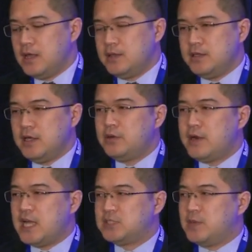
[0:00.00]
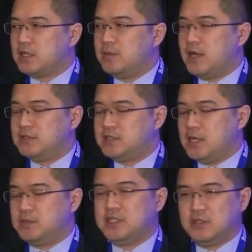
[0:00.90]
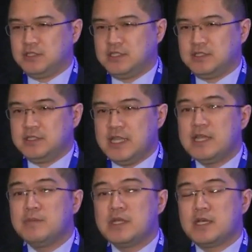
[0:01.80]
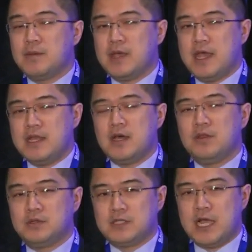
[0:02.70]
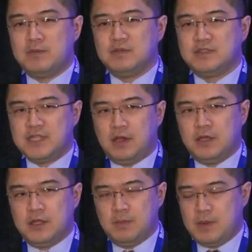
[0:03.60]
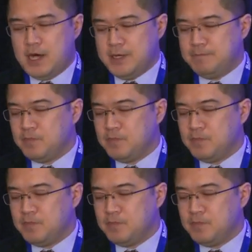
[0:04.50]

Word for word: The other aspect about stem cells is they can become any other type of cell in the body.